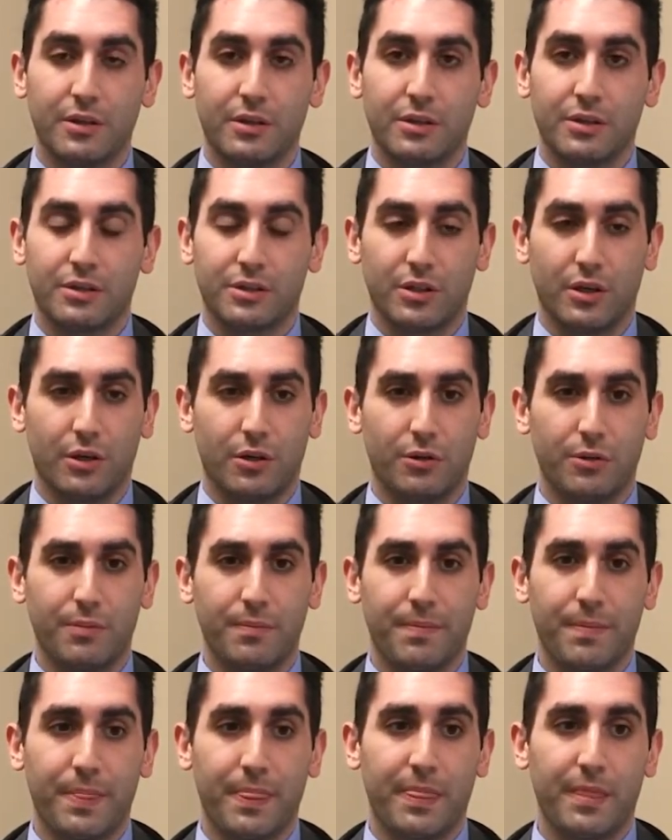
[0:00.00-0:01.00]

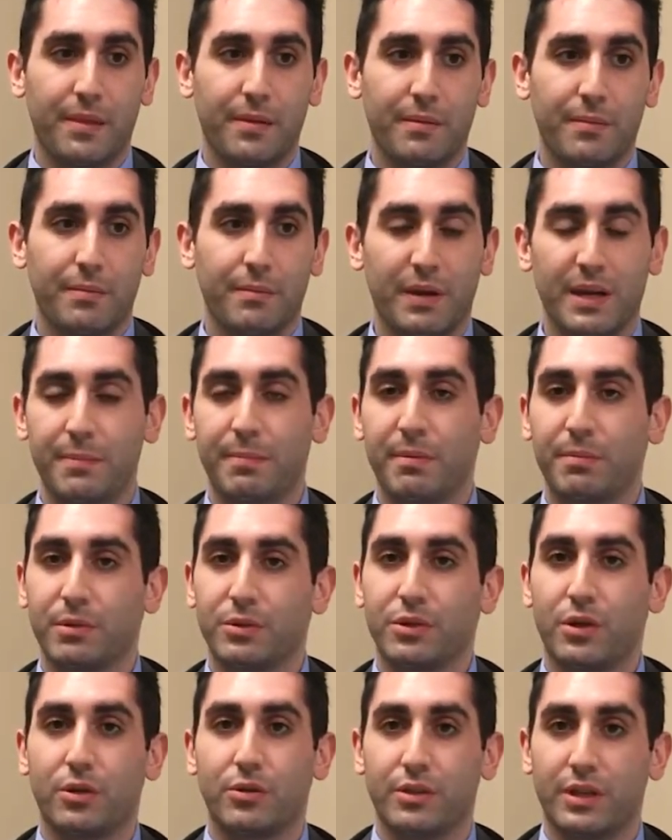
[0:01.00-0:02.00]
So many people
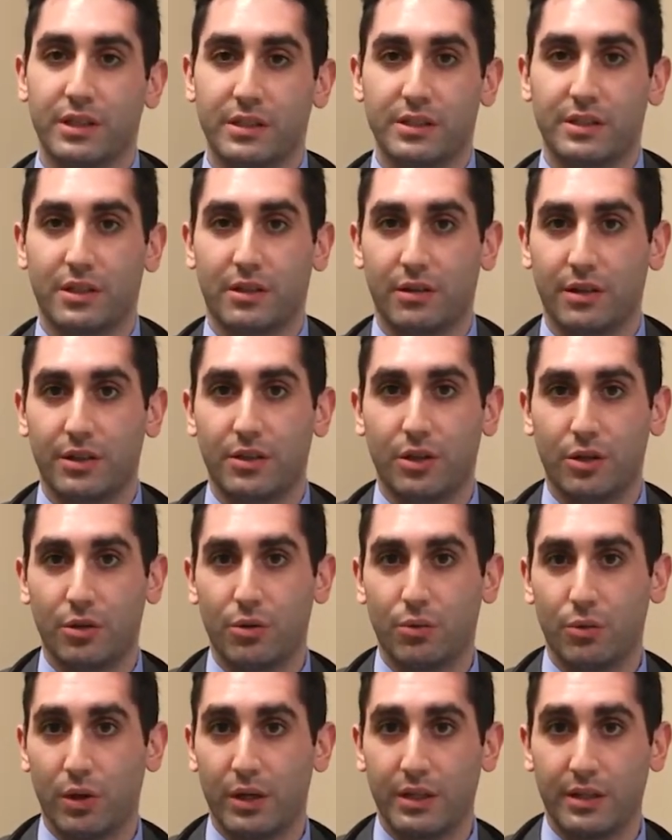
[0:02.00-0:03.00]
don't necessarily know
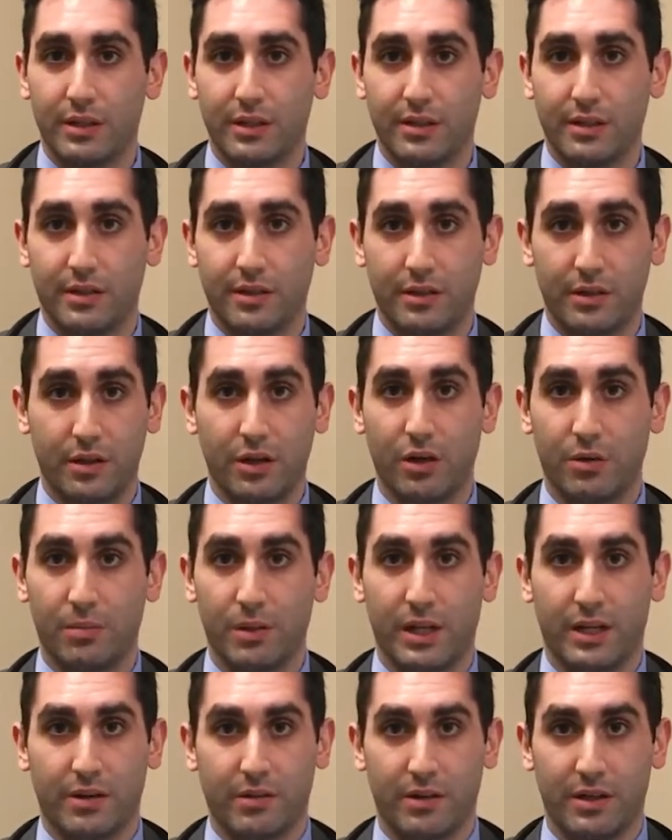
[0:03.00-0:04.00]
what the
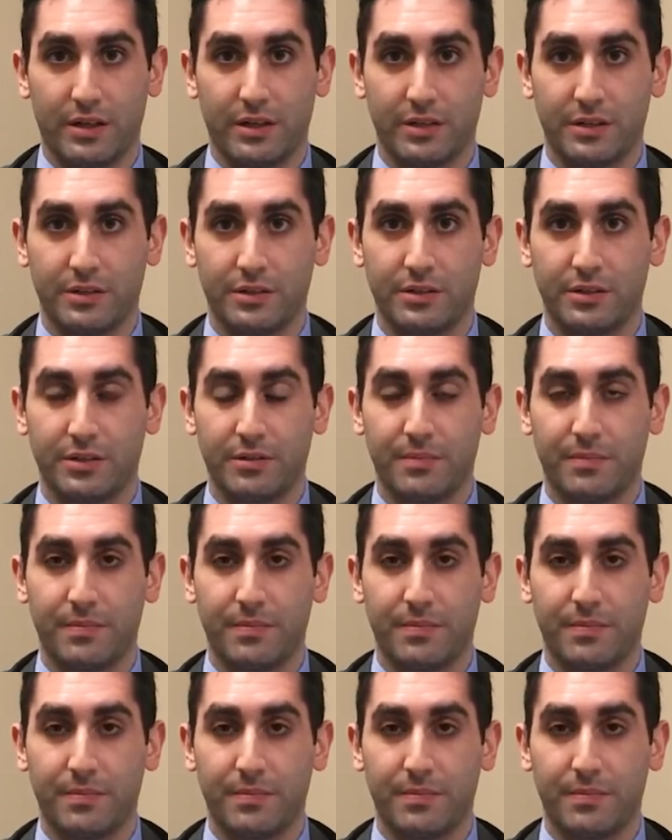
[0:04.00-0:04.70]
gallbladder is.